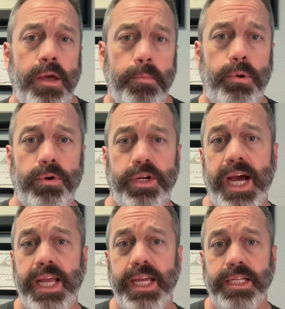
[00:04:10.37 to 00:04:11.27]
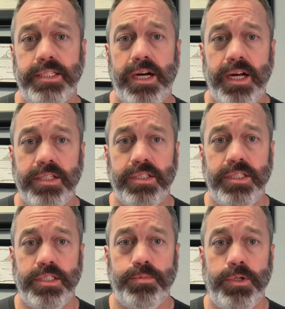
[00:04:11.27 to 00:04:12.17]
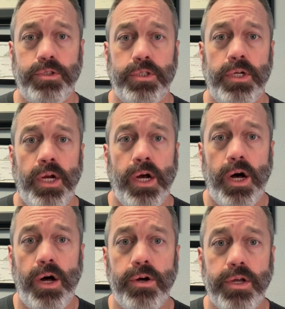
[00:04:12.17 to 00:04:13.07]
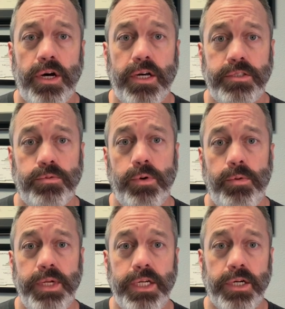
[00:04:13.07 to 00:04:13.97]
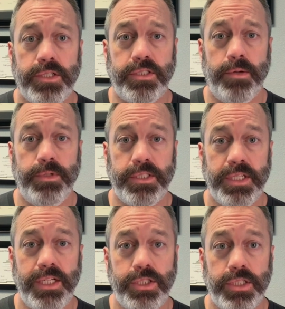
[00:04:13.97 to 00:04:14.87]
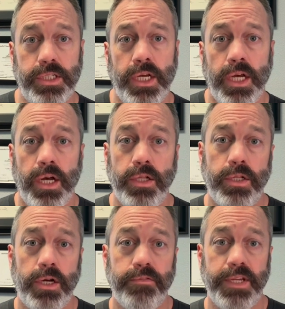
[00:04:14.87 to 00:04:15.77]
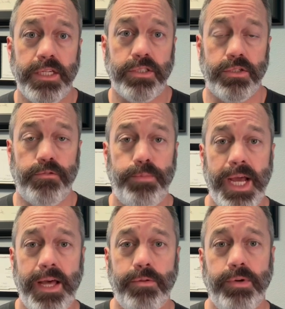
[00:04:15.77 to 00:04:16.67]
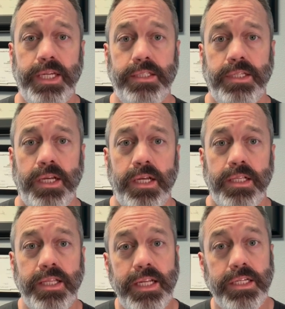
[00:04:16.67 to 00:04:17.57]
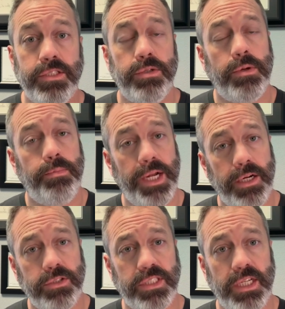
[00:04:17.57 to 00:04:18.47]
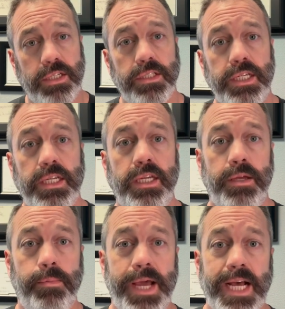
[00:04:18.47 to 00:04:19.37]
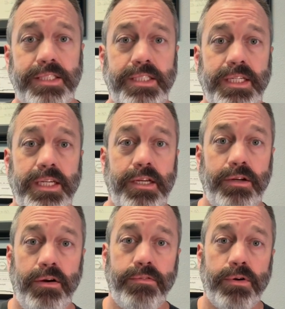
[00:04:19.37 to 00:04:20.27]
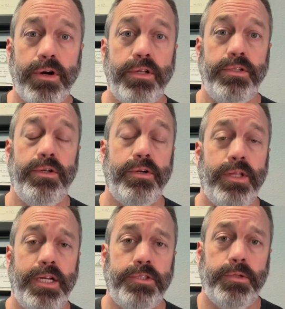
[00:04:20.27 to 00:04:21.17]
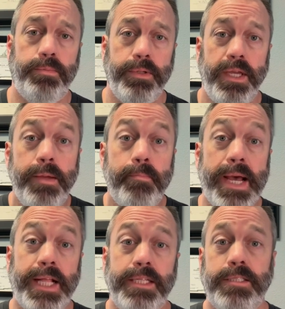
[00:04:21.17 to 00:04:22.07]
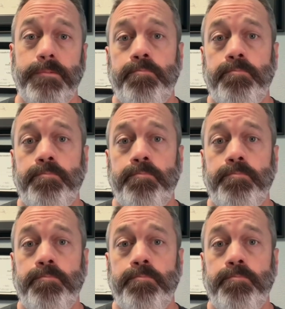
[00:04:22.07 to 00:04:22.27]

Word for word: poor diet, and toxin exposure all cause what we call subluxation along vagus nerve pathways, leading to impaired signaling capacity and overall neurological imbalance.